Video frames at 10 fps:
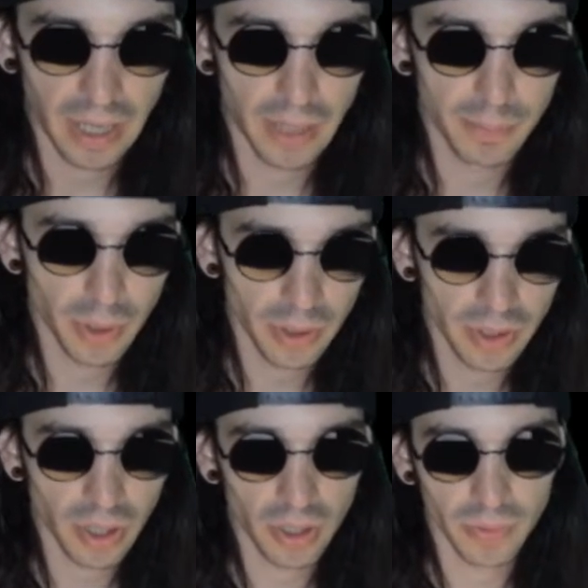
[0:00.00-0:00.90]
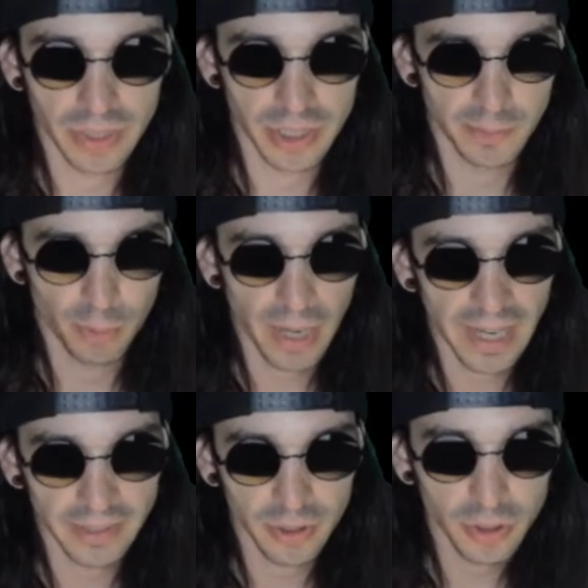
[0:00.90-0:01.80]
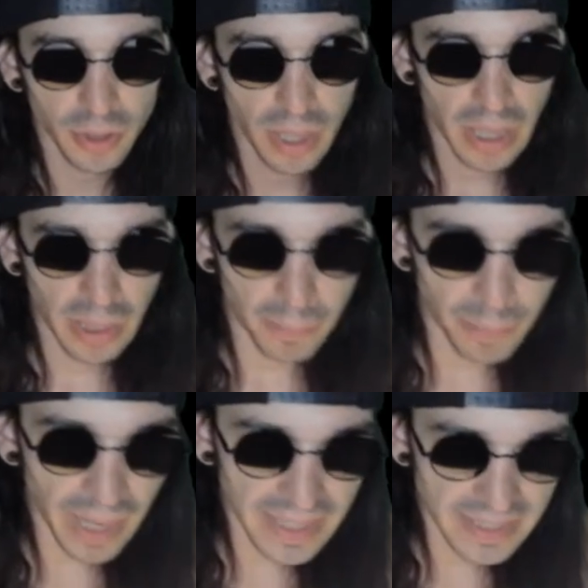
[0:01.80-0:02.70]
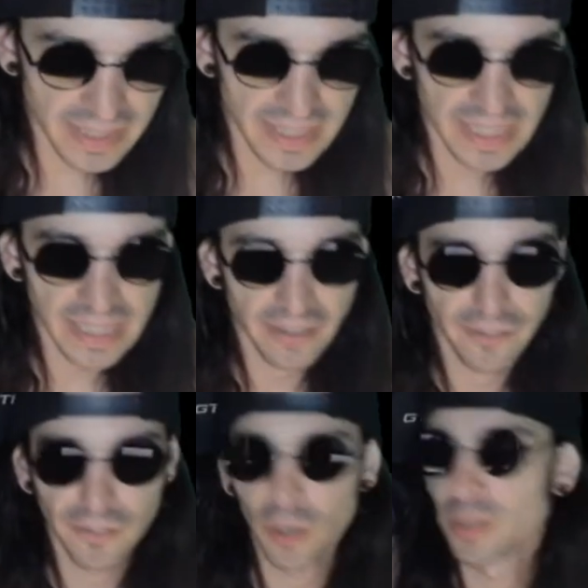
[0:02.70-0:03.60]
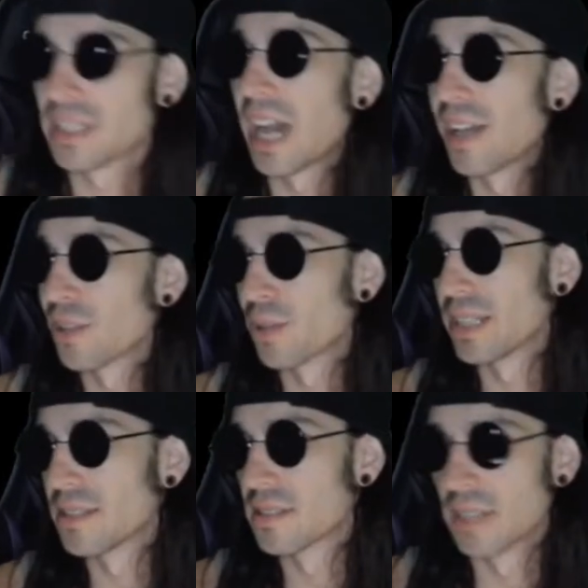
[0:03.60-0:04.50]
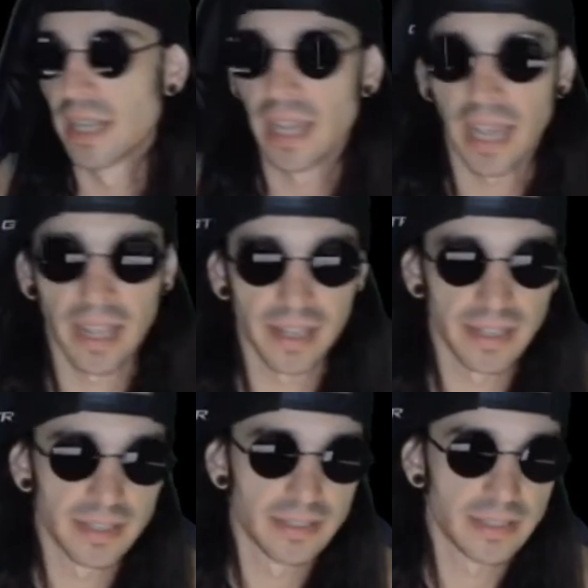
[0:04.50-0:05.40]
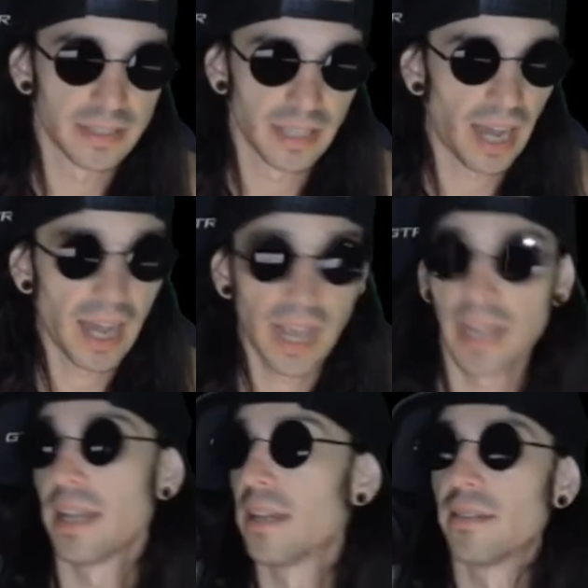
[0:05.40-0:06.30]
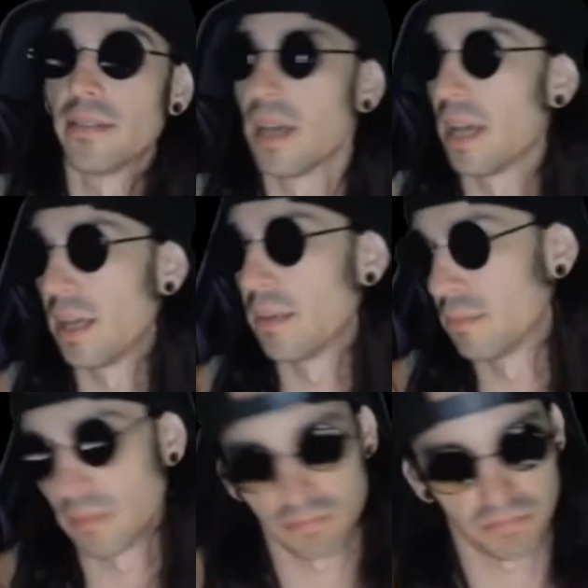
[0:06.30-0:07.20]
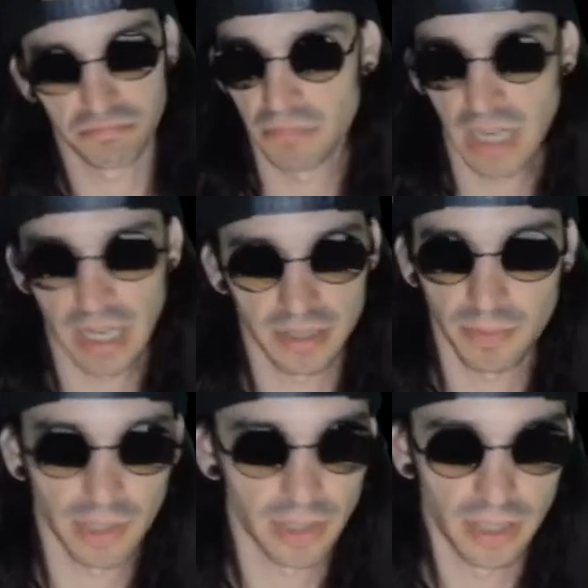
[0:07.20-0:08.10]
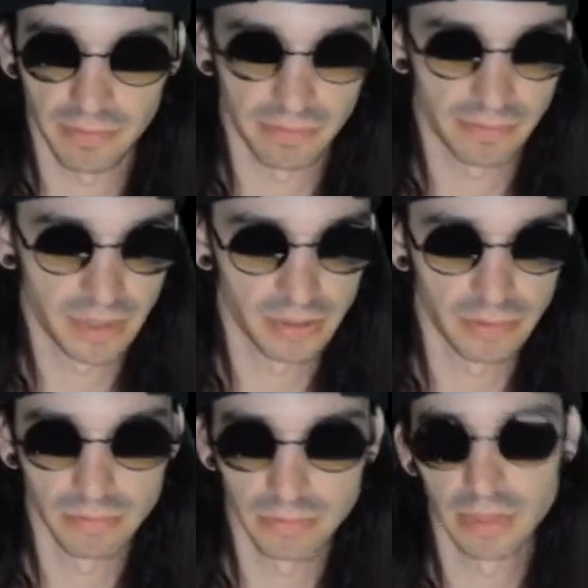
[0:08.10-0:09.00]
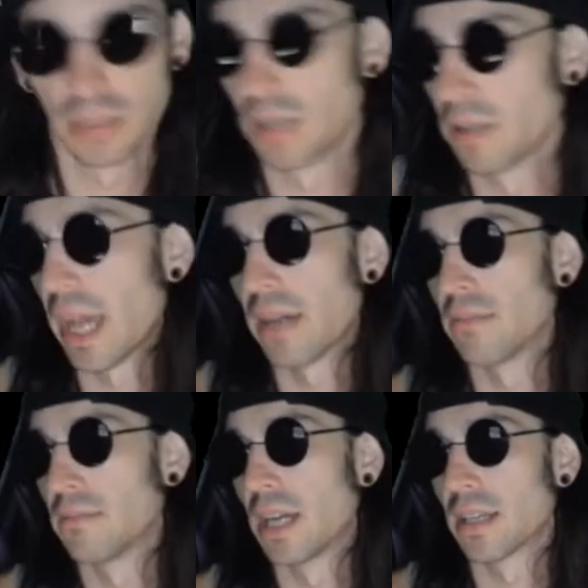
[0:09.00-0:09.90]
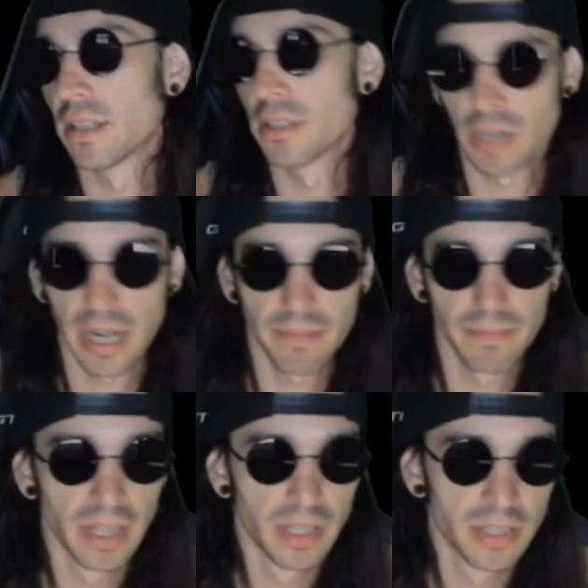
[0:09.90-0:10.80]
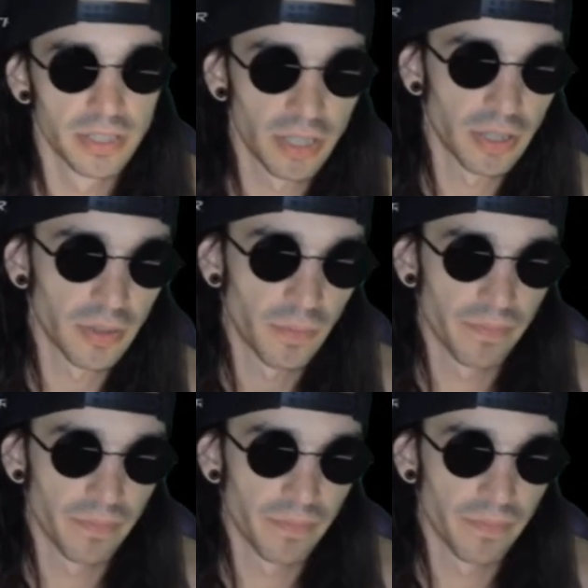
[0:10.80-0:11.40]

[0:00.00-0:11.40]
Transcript: protocol, which is practical Byzantine fault tolerance, and I am not smart enough to know that. I'm not going to try. So